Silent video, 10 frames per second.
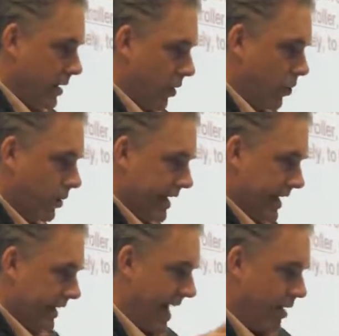only
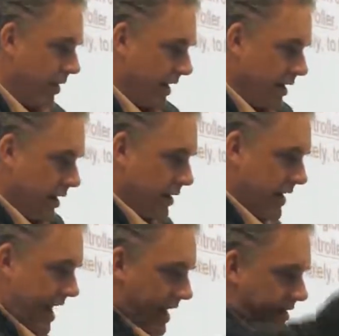allowing
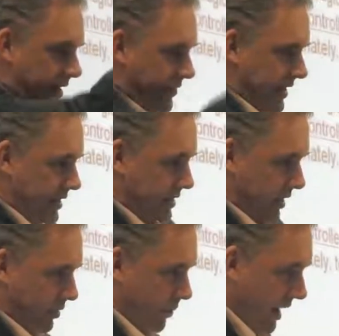the activities
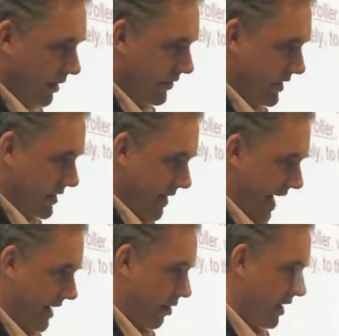that are relevant to
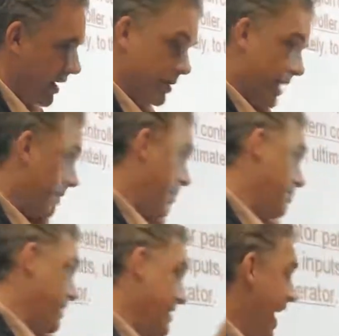that area, and that
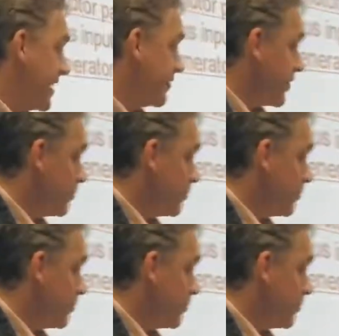might be none of